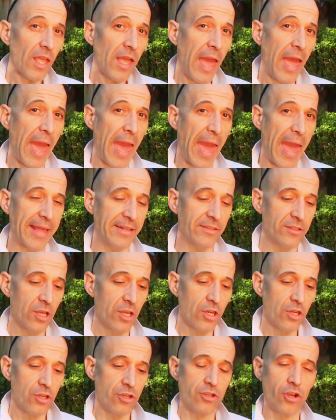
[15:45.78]
and
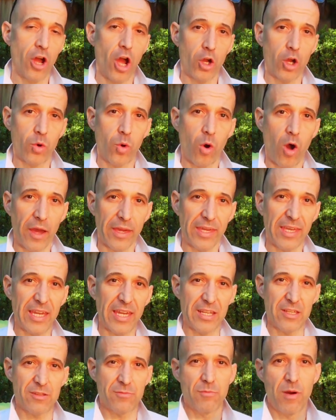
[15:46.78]
you don't quite get
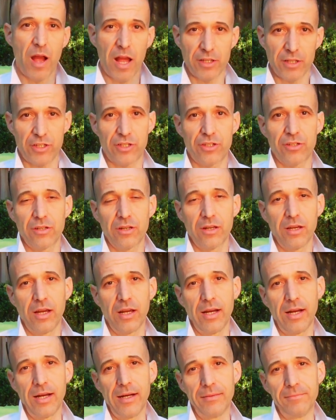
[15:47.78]
as
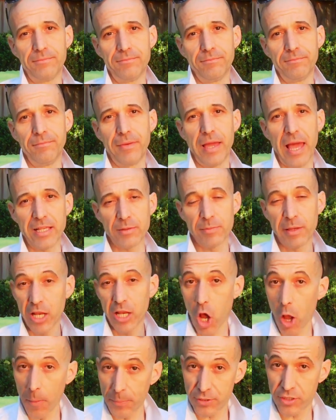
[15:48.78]
many
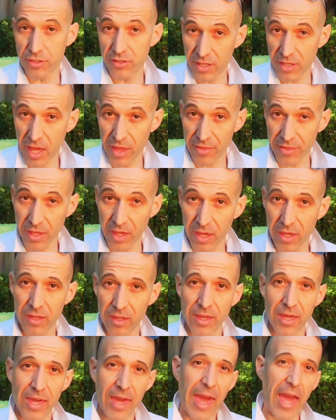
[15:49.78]
options out there,
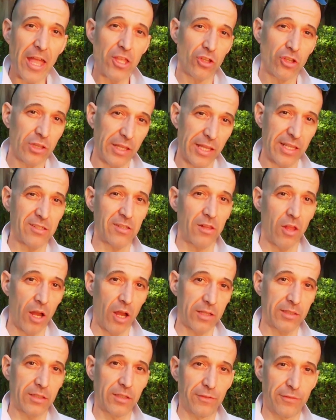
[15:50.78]
and you're less
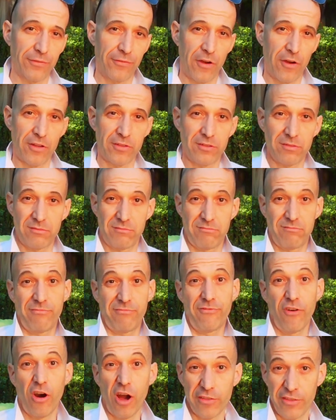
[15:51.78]
likely to find
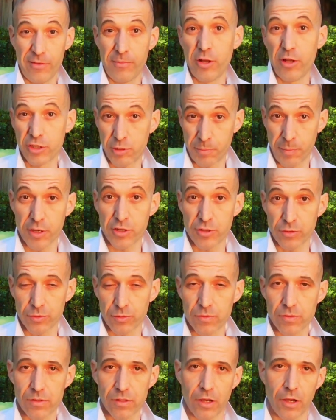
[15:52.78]
them on special.
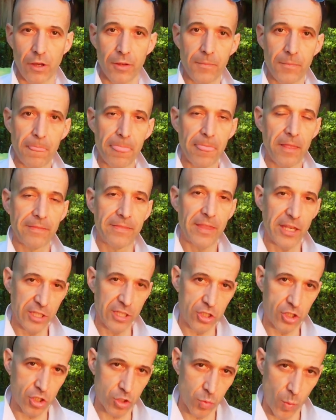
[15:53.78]
So that
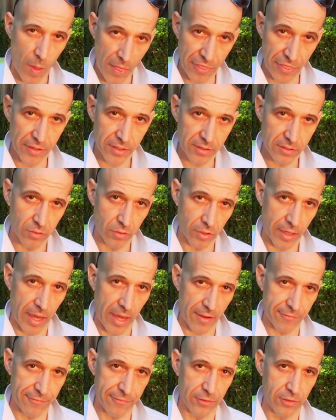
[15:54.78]
is just one thing to look
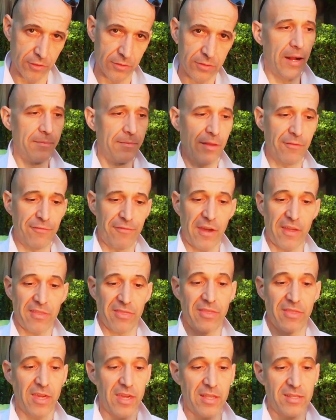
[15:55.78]
out for. In fact,
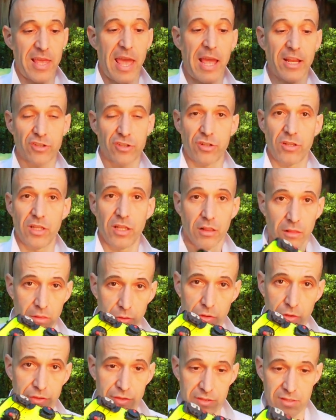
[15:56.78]
these actually
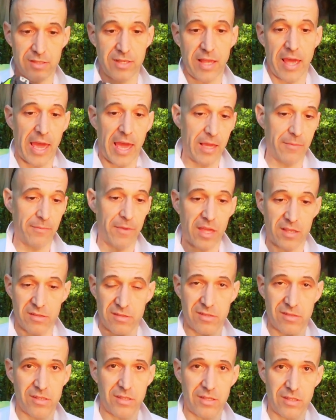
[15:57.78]
look the same as
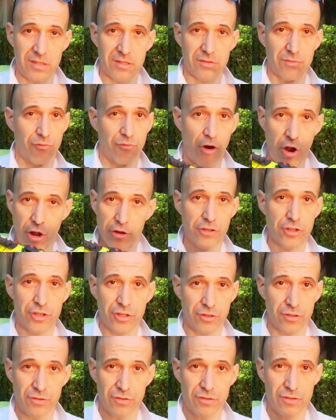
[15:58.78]
Sidi's road
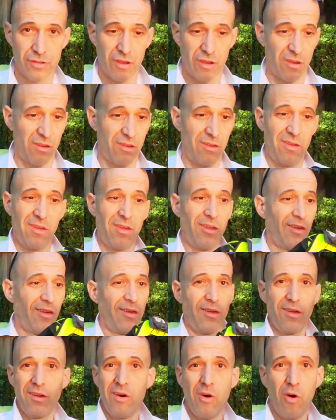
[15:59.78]
shoes. So
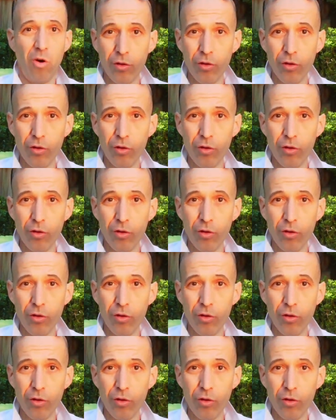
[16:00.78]
all